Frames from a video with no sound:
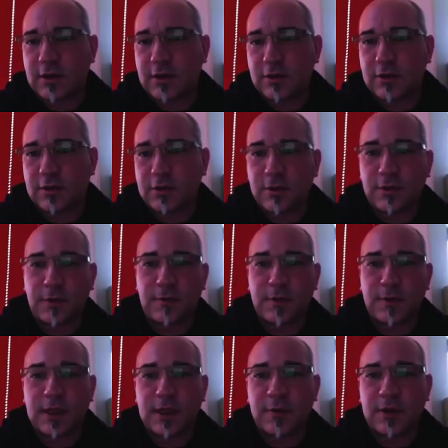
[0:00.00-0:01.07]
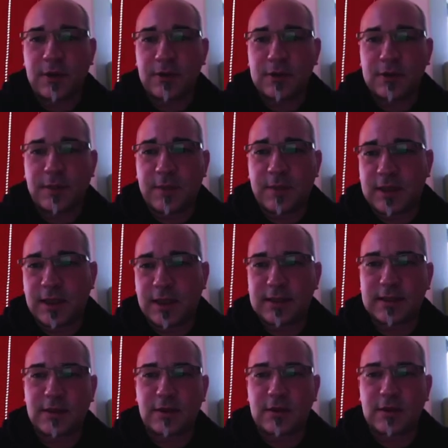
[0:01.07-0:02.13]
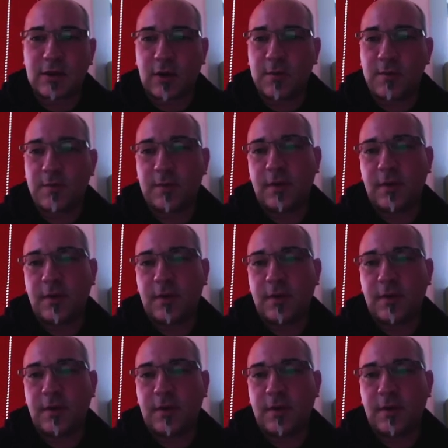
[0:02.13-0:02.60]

to www.sematext.com